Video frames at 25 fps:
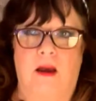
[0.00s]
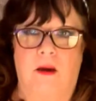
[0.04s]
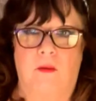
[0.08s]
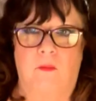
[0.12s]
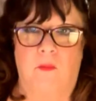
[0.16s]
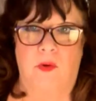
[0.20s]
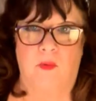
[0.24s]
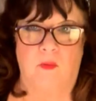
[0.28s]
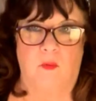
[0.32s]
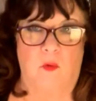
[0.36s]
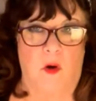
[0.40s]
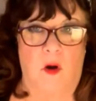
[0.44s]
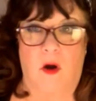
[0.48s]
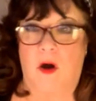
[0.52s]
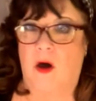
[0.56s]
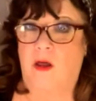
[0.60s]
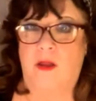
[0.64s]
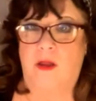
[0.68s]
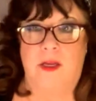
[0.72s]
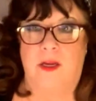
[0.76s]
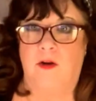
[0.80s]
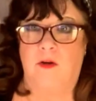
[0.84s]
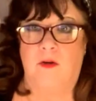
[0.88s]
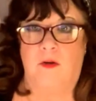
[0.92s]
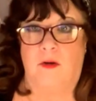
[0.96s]
We were all
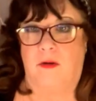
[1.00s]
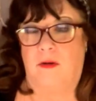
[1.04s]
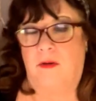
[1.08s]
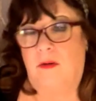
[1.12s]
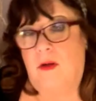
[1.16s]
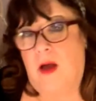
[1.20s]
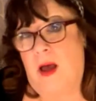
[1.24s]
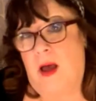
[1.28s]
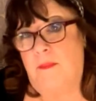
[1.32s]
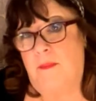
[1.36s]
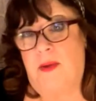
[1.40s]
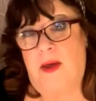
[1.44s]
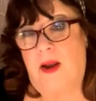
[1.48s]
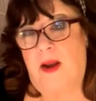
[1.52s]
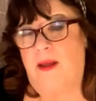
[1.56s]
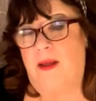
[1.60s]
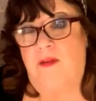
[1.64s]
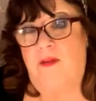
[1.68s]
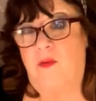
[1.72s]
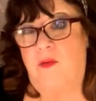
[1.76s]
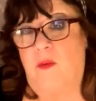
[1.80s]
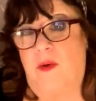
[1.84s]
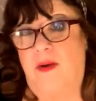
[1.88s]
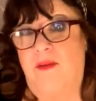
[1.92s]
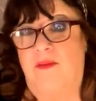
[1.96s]
here. I bet
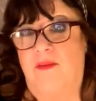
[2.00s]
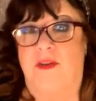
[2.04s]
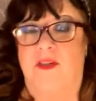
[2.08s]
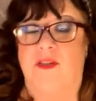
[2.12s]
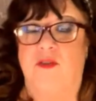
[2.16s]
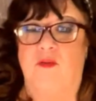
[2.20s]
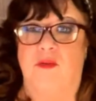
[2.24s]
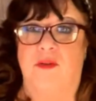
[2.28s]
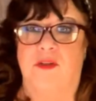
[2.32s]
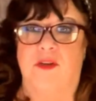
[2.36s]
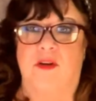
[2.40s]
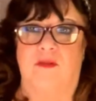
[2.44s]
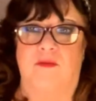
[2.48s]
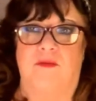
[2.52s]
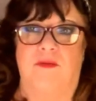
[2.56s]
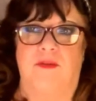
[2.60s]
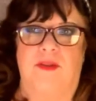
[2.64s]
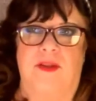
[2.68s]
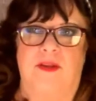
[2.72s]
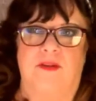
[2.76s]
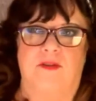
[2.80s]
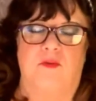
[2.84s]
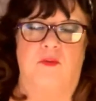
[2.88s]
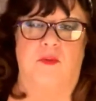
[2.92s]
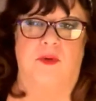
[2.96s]
every one of us was here for
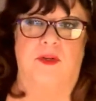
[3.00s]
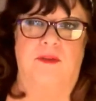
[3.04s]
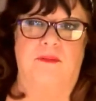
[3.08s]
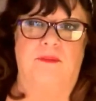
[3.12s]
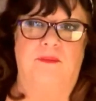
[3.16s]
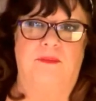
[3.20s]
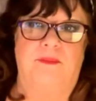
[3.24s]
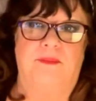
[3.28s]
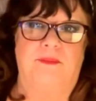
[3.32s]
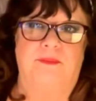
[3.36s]
this one.